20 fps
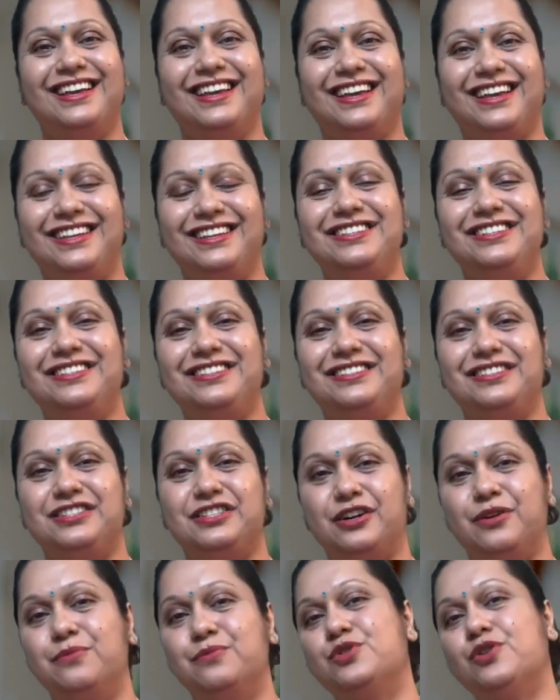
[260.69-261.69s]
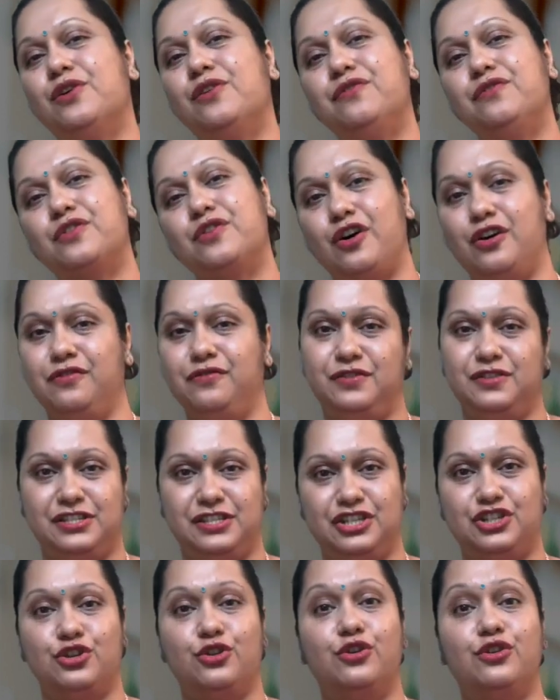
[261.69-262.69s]
in terms of
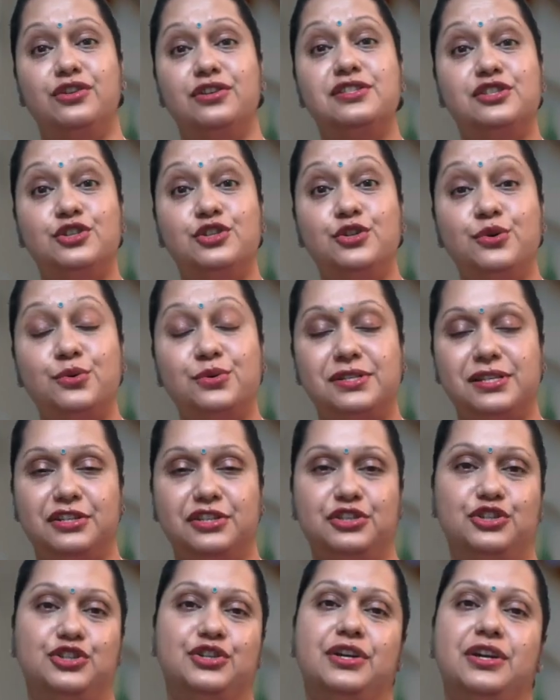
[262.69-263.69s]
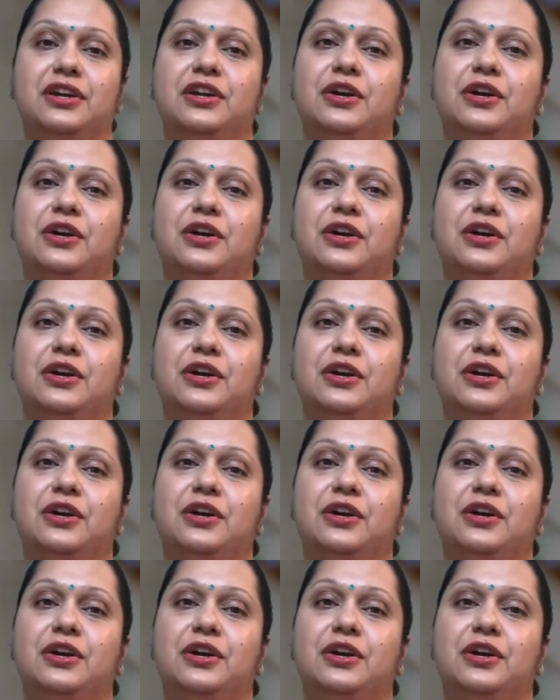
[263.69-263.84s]
conversation or its usage.